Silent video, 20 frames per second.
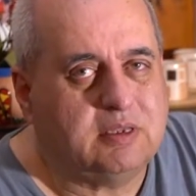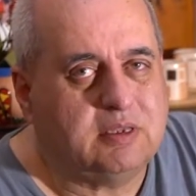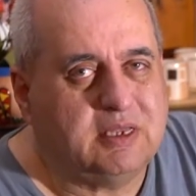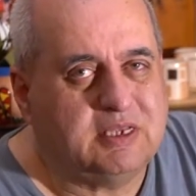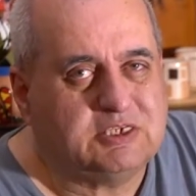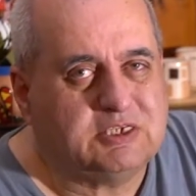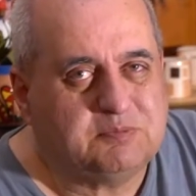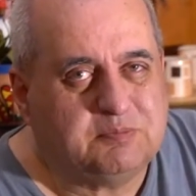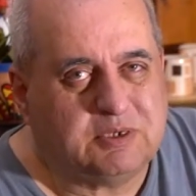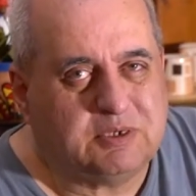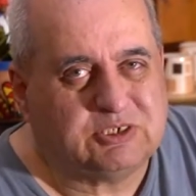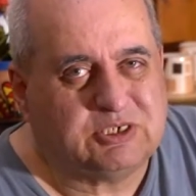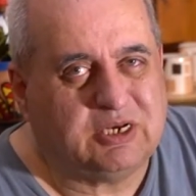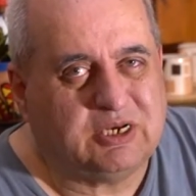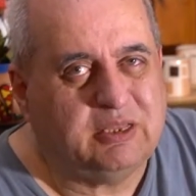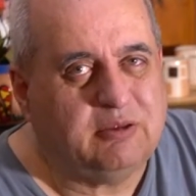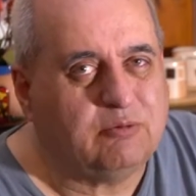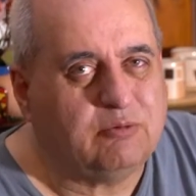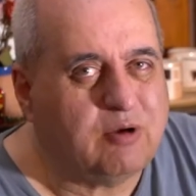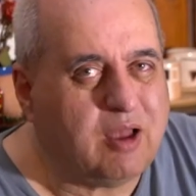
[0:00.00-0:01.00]

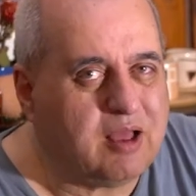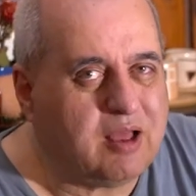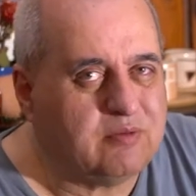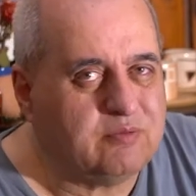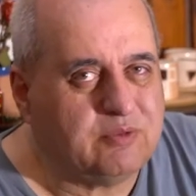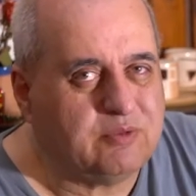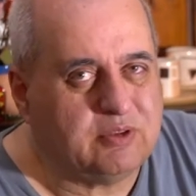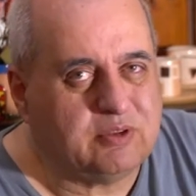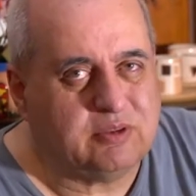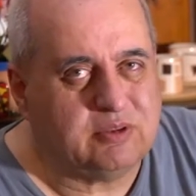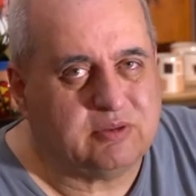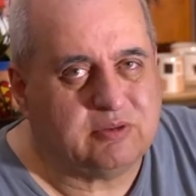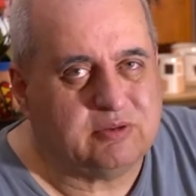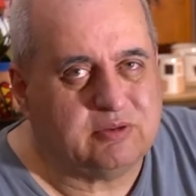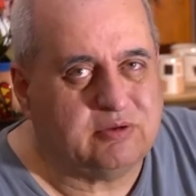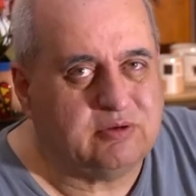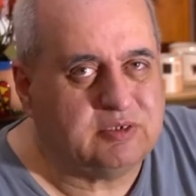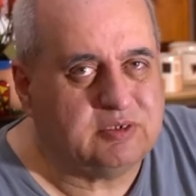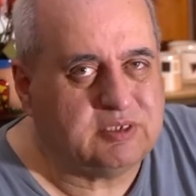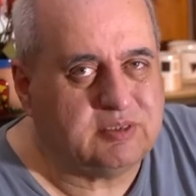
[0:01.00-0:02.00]
especially around the
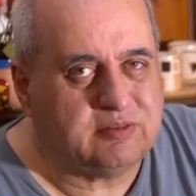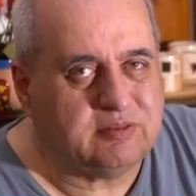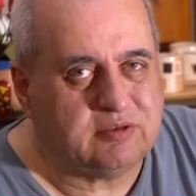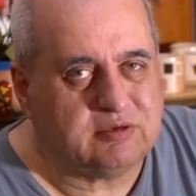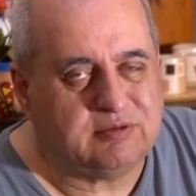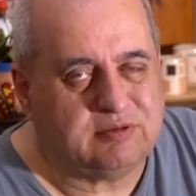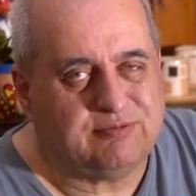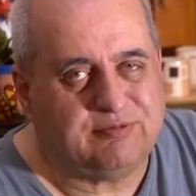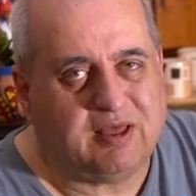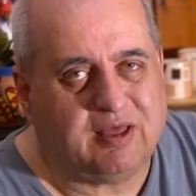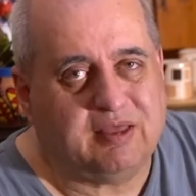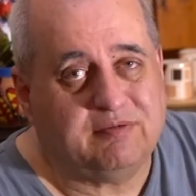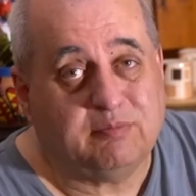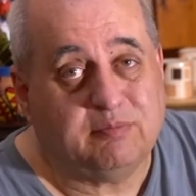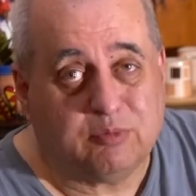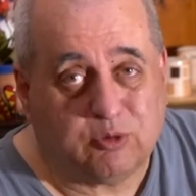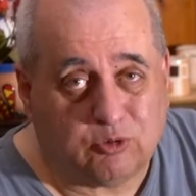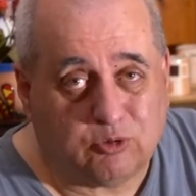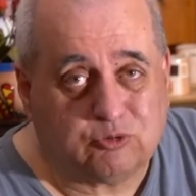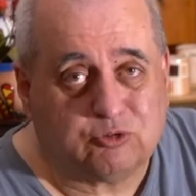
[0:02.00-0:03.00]
30-35,
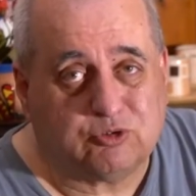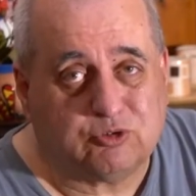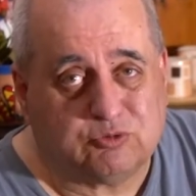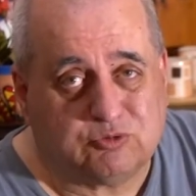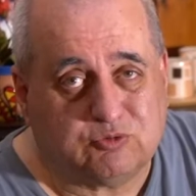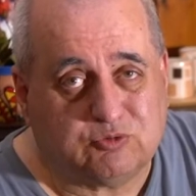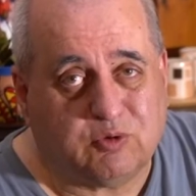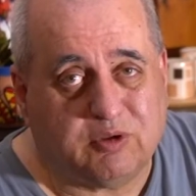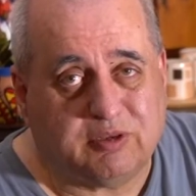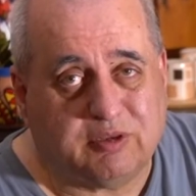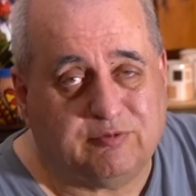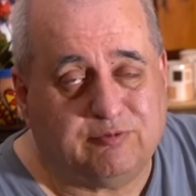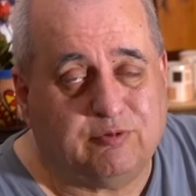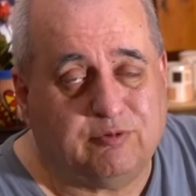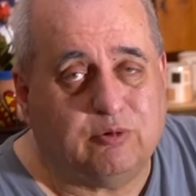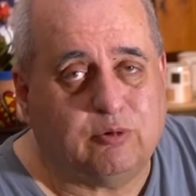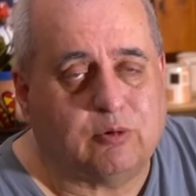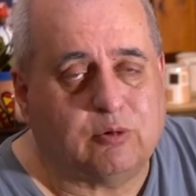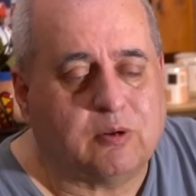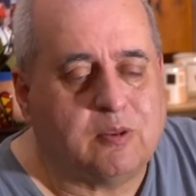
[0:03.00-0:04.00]
but also
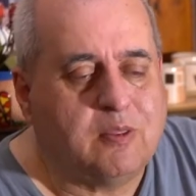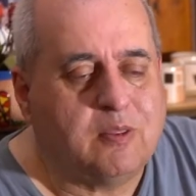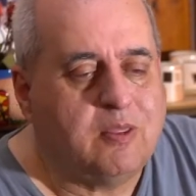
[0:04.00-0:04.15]
24.